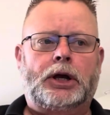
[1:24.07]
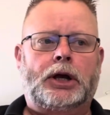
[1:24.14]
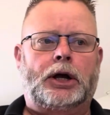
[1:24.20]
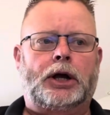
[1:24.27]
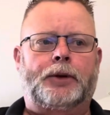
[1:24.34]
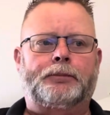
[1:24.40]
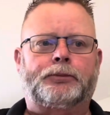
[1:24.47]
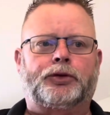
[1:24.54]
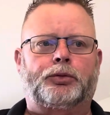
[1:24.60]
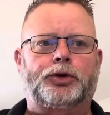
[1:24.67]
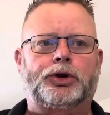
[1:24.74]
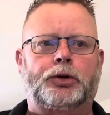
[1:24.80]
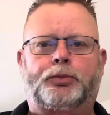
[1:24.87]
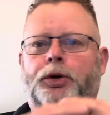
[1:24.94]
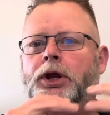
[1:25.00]
So when
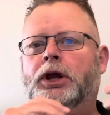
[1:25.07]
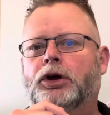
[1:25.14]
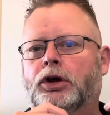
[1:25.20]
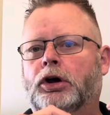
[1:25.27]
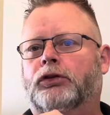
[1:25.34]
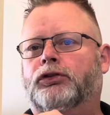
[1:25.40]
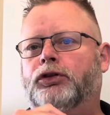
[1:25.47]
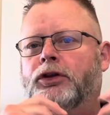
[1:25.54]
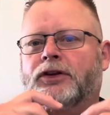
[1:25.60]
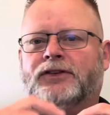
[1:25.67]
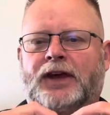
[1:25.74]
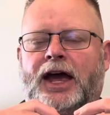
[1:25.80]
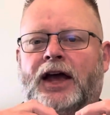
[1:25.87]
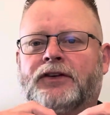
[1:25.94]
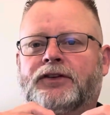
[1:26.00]
you're putting a hook to the
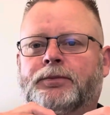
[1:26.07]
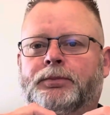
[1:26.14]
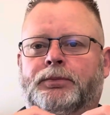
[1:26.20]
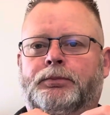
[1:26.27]
test,